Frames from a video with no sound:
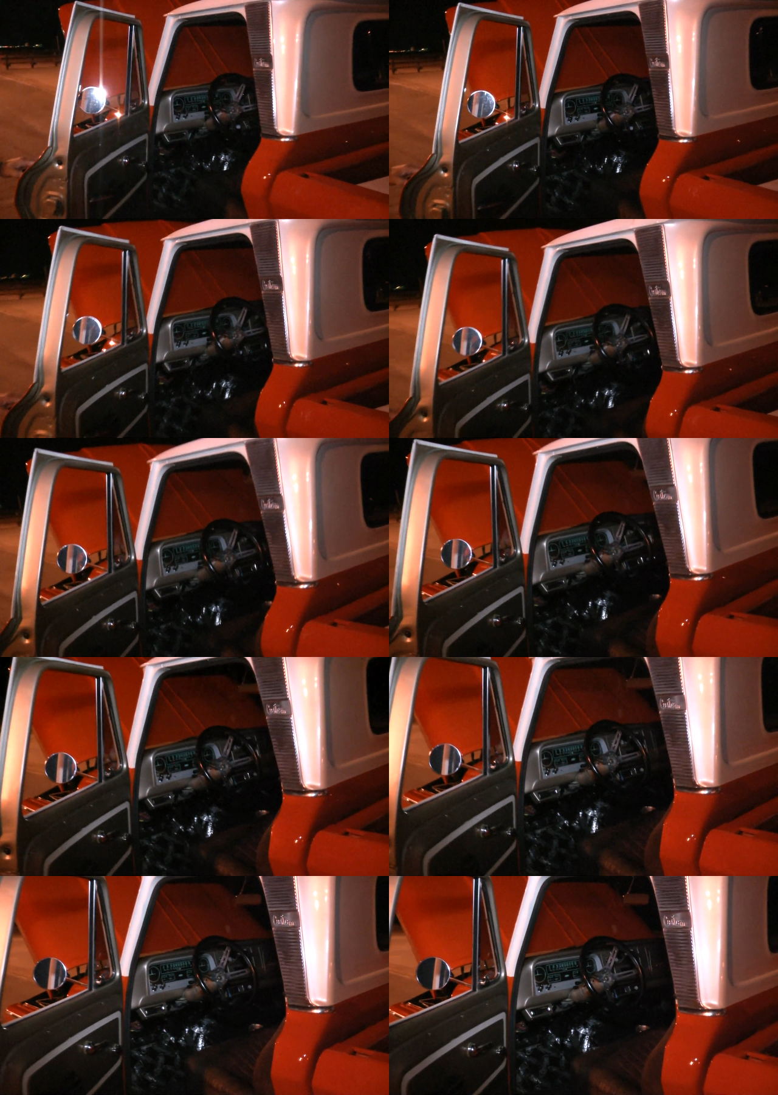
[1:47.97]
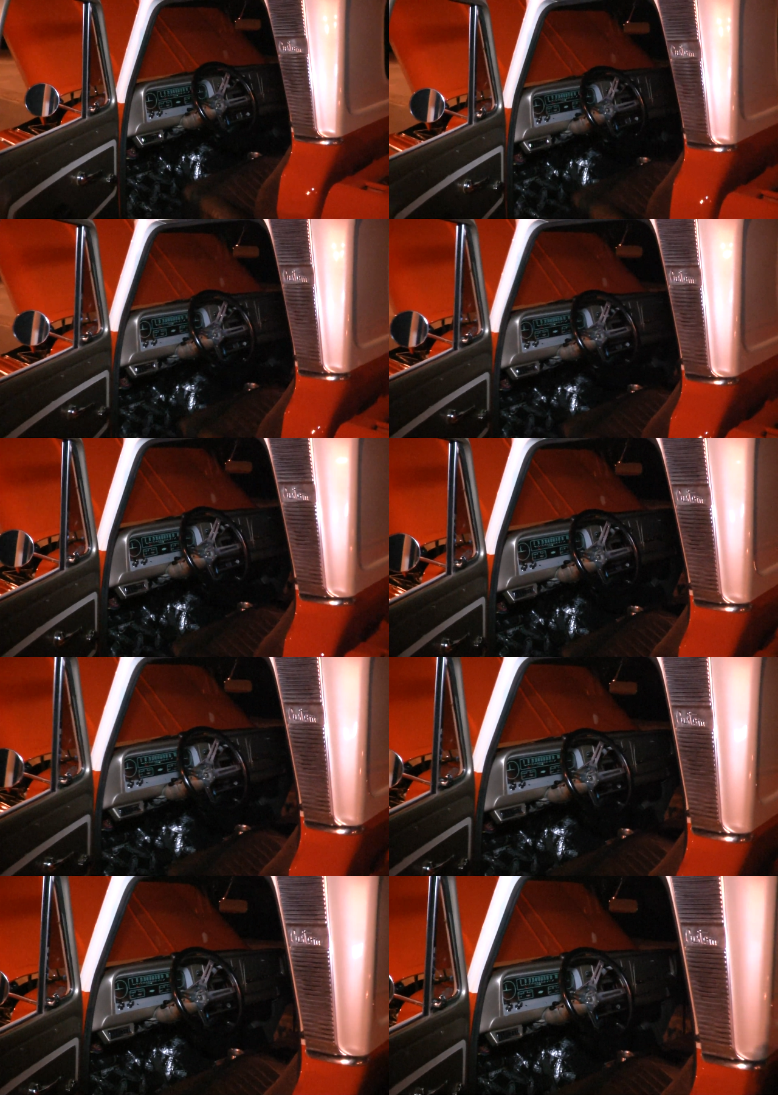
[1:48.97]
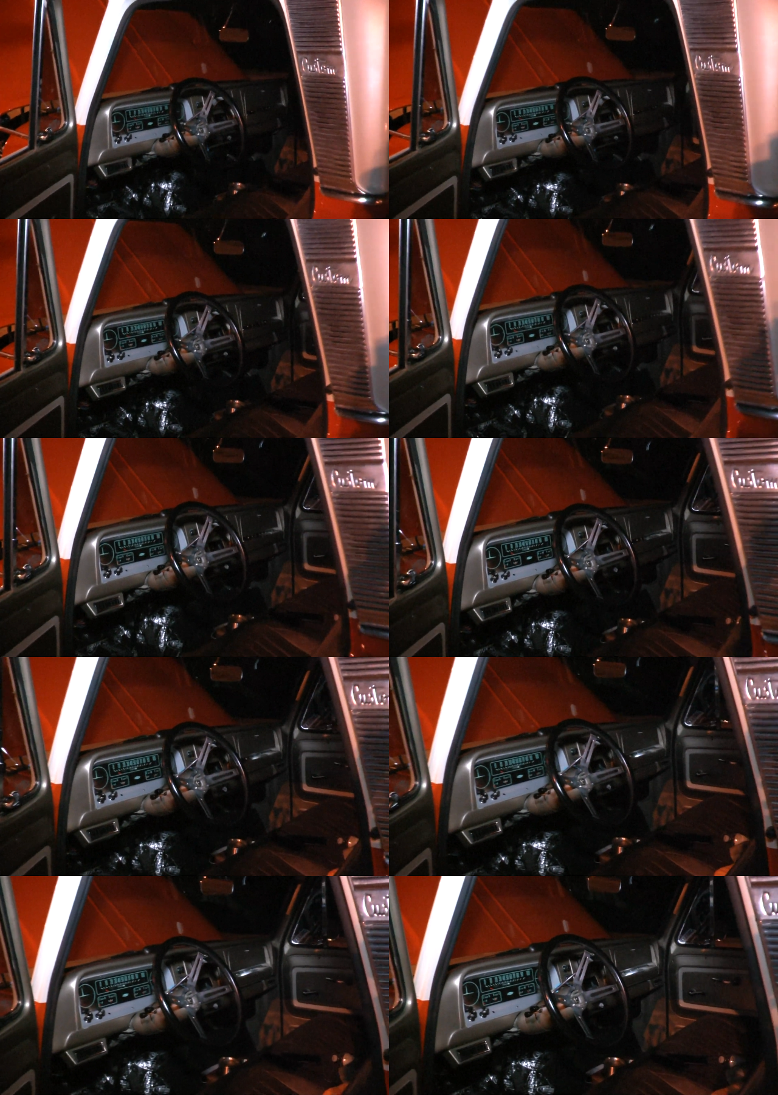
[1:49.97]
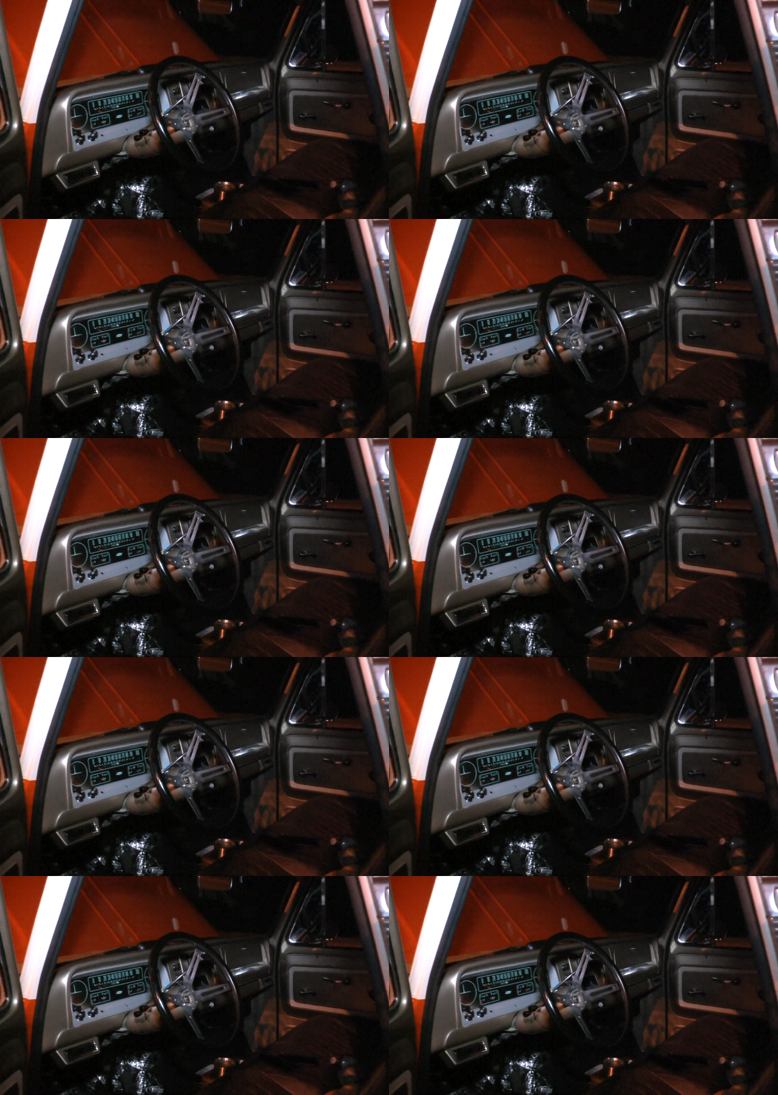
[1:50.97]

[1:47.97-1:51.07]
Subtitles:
No face is visible, so there are no lips to read.